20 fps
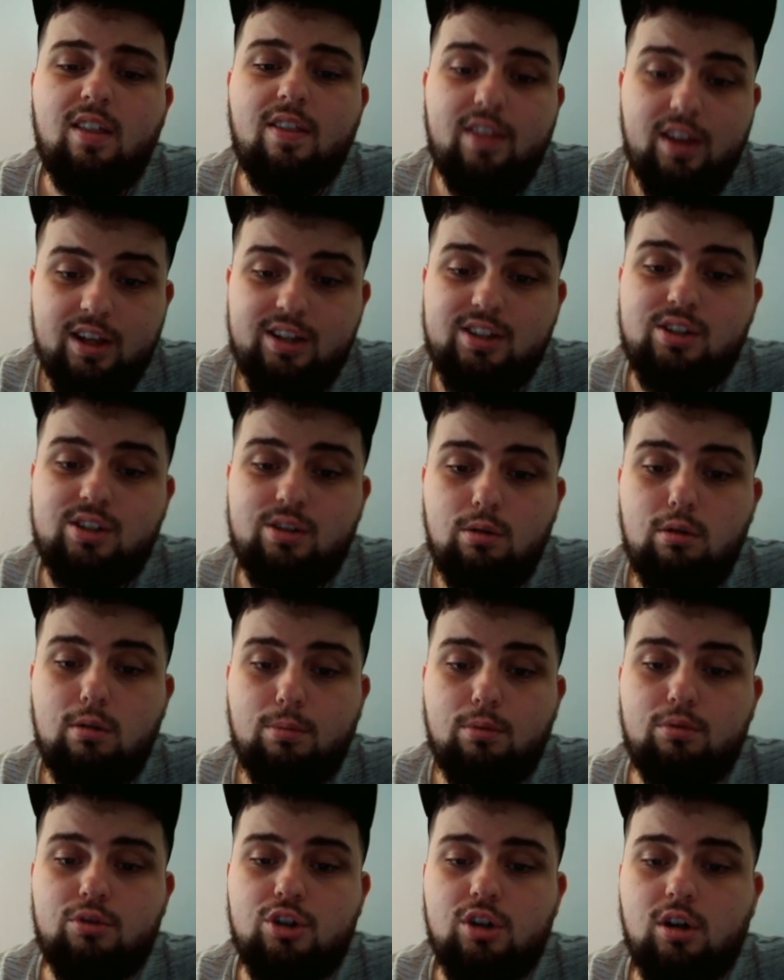That a
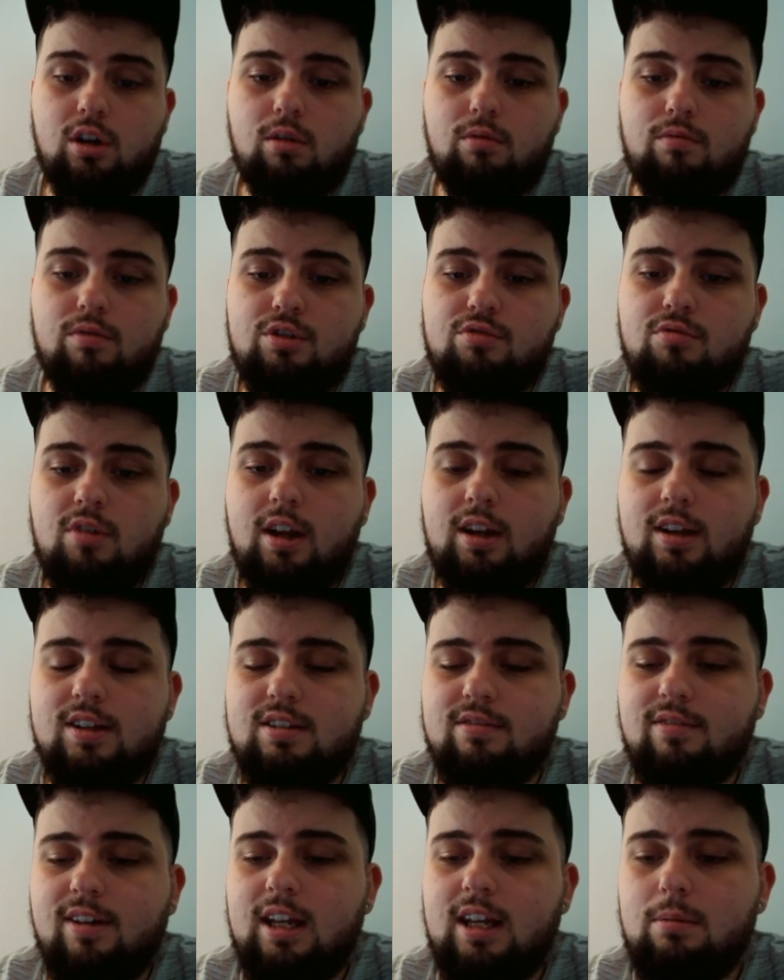suitable child restraint
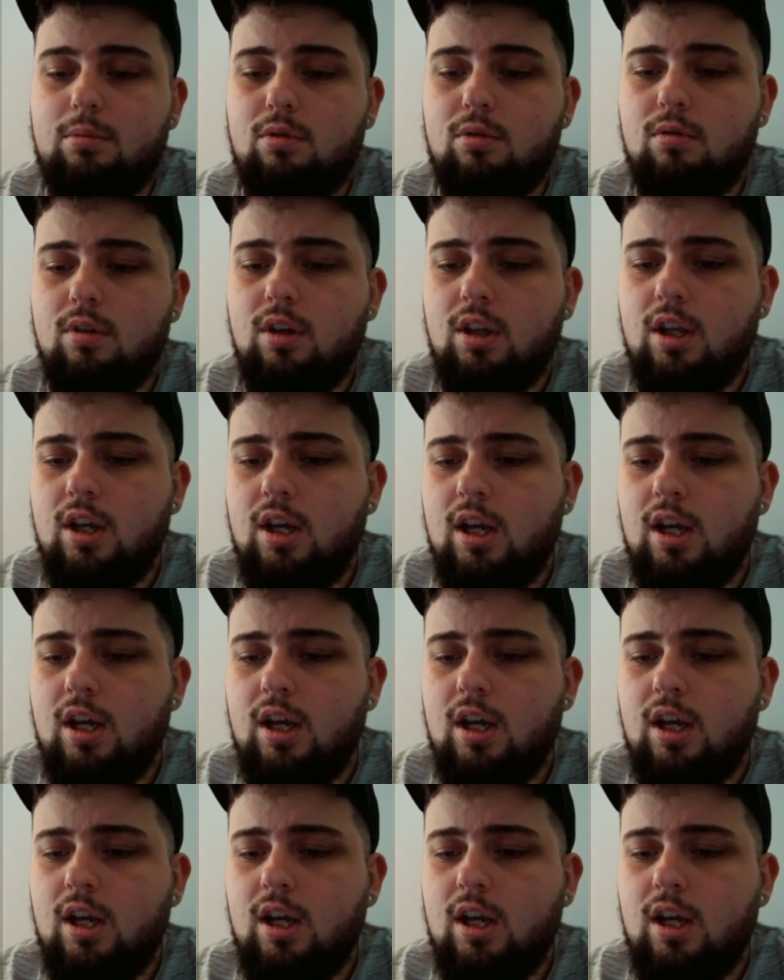is available.